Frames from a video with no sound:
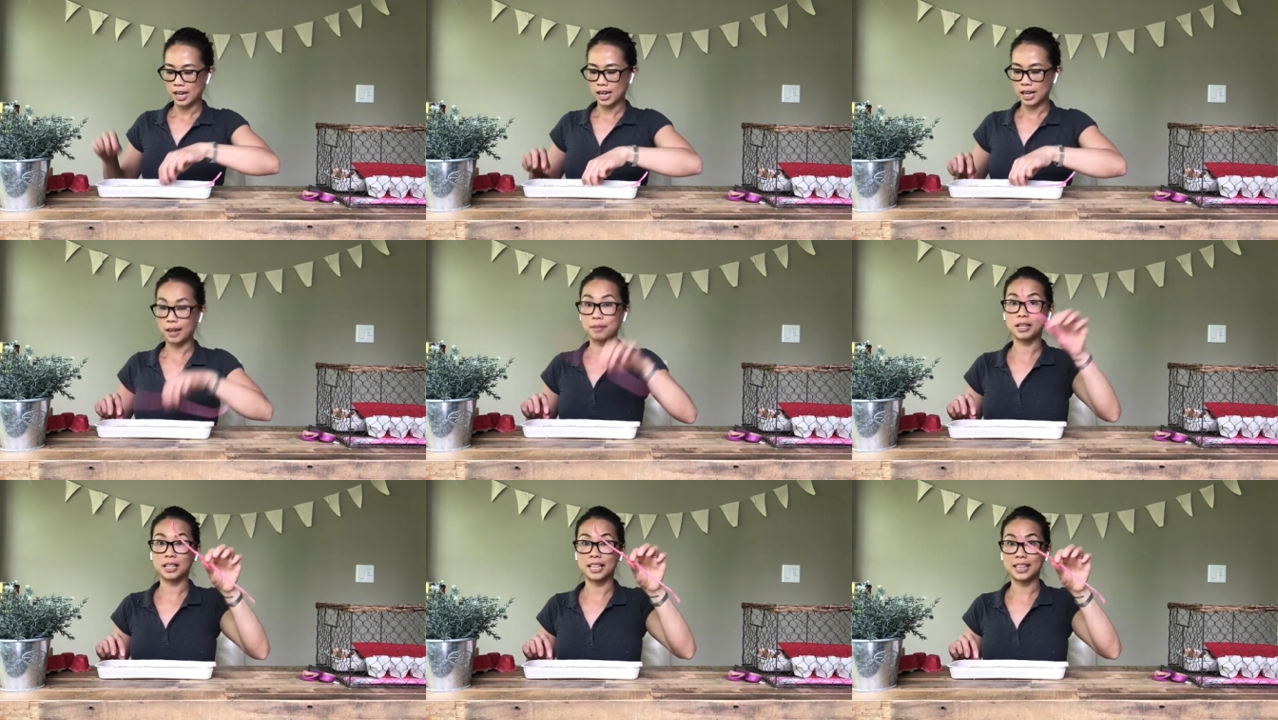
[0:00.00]
I'm
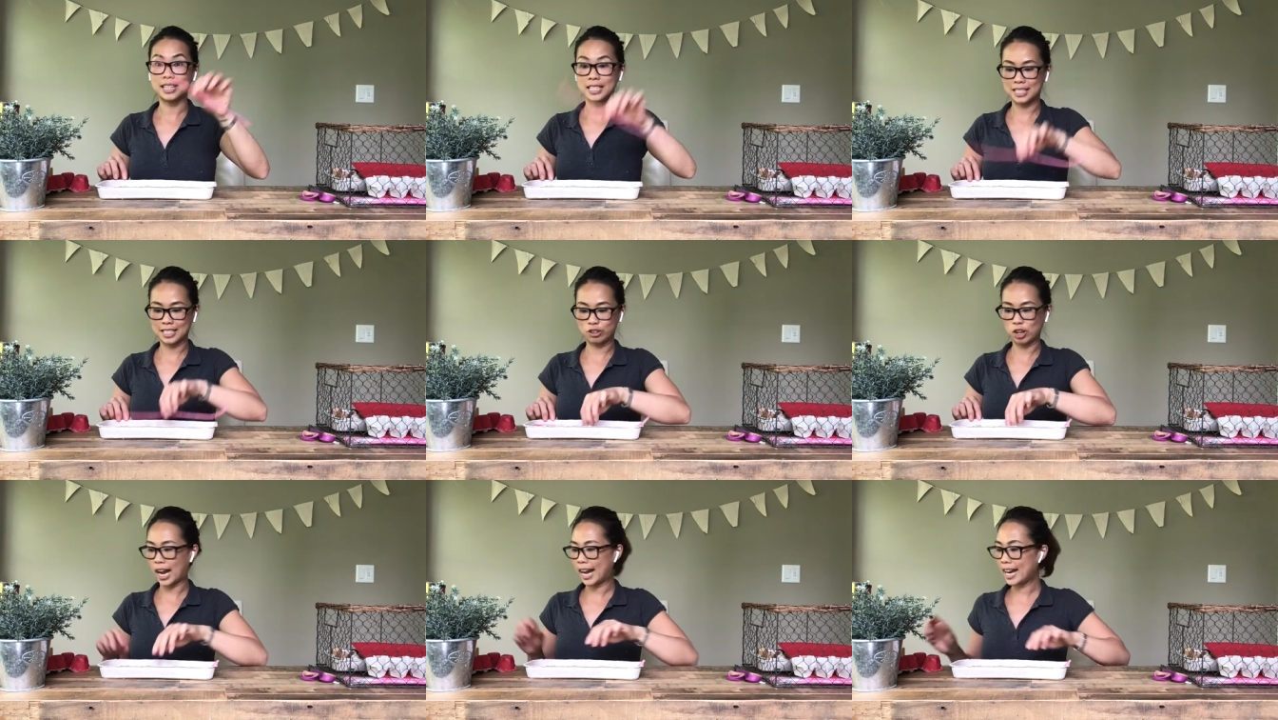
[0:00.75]
gonna let this
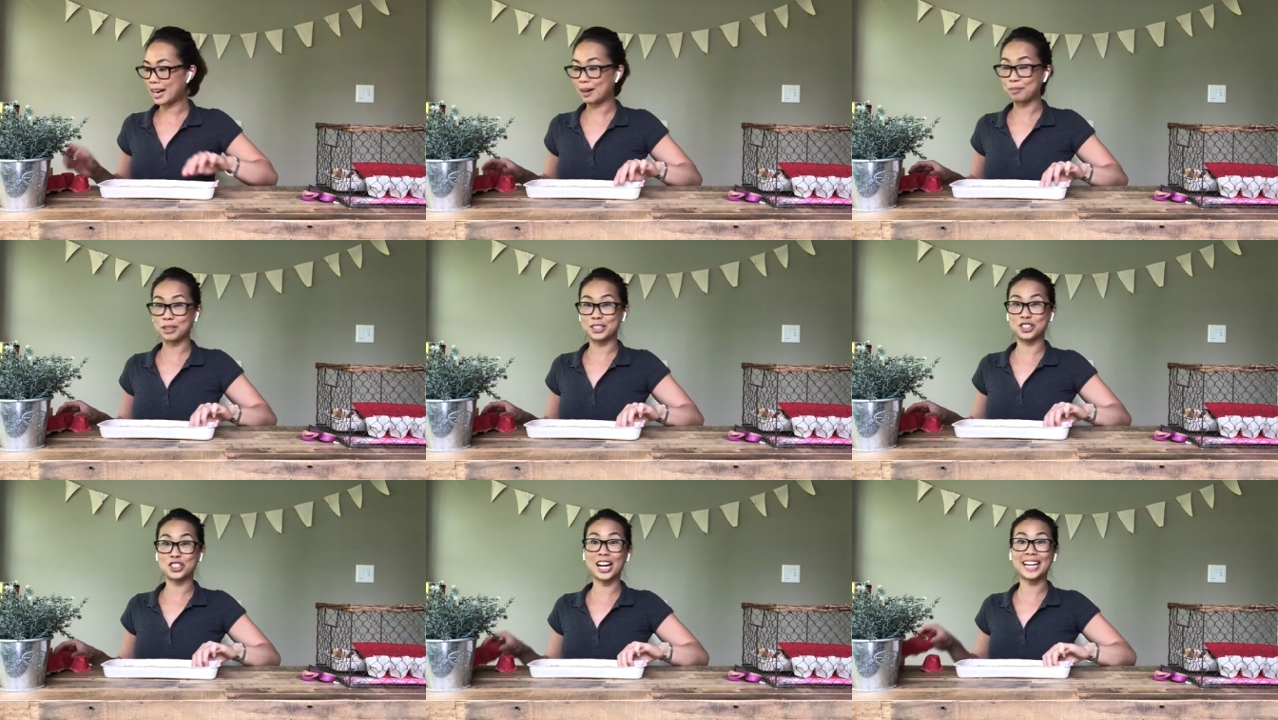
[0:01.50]
dry and I'm
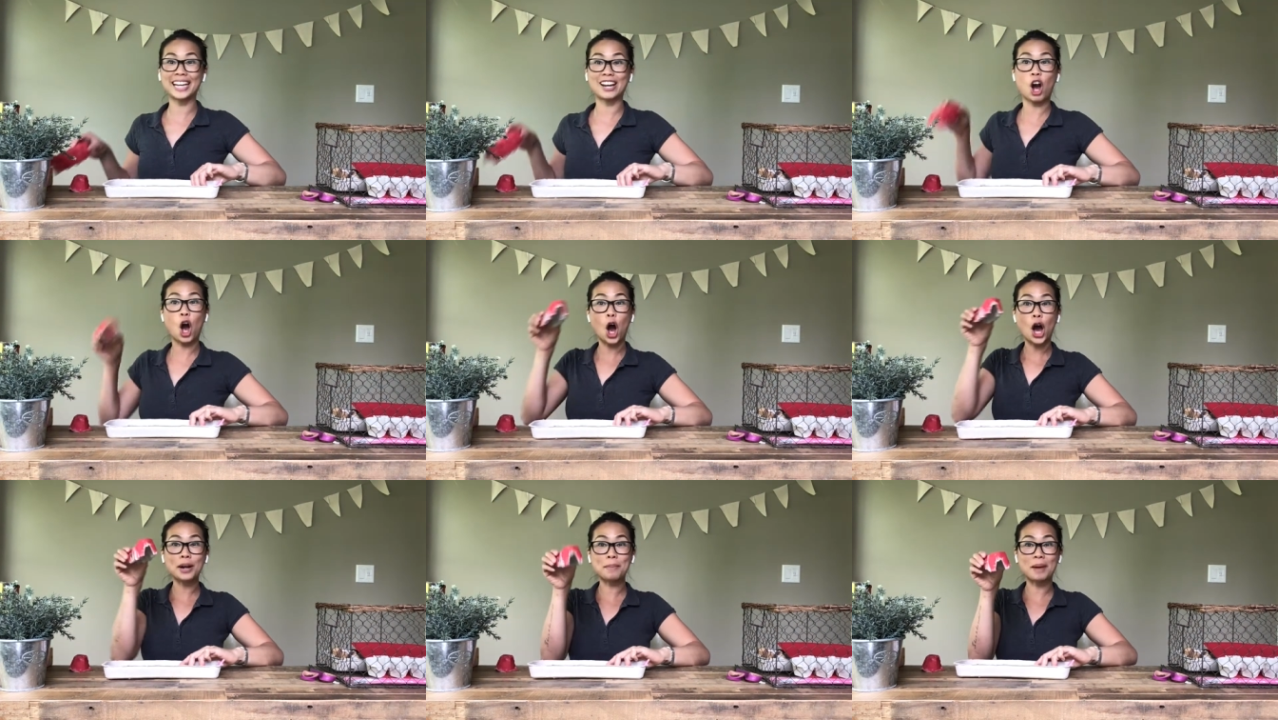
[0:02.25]
checking
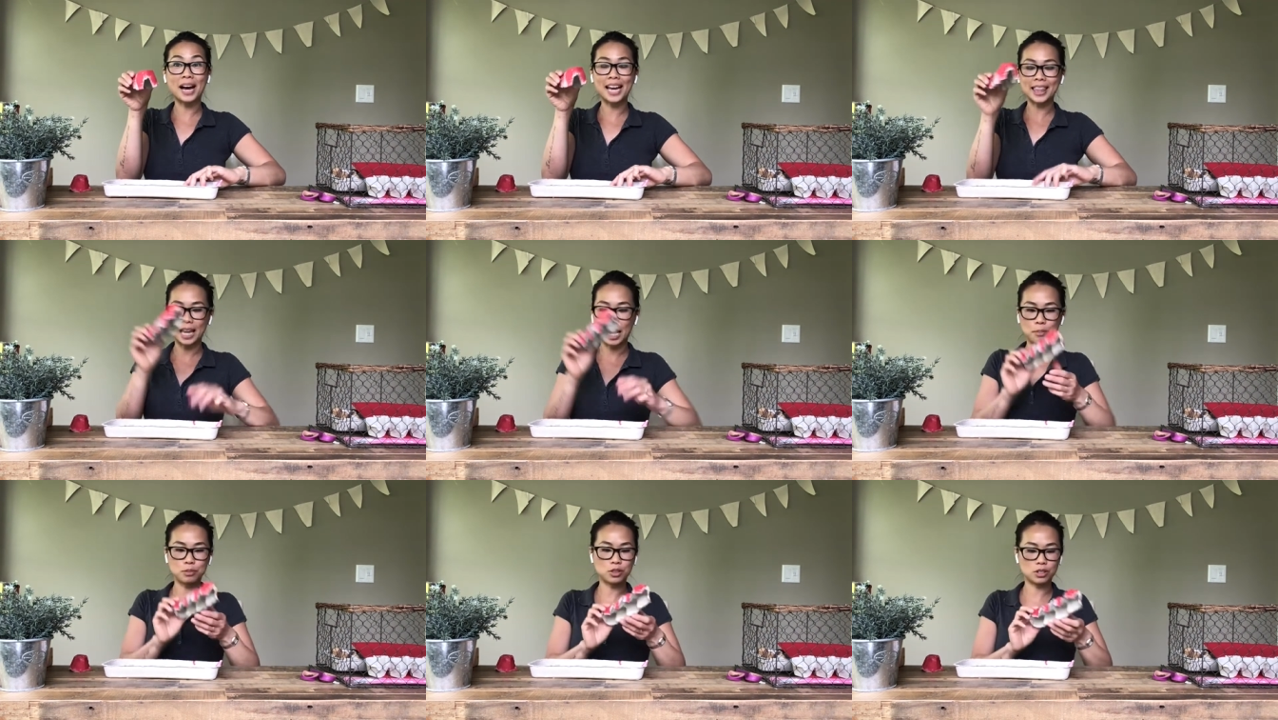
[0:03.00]
on my
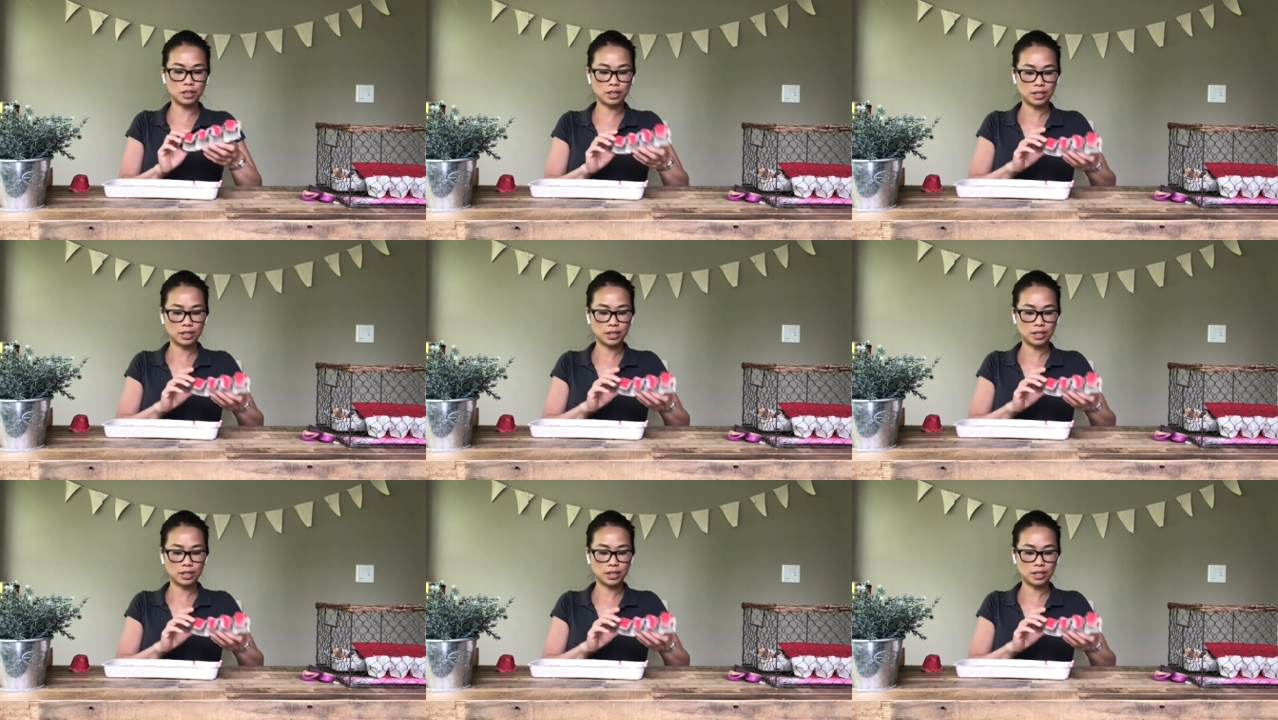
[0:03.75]
lobster.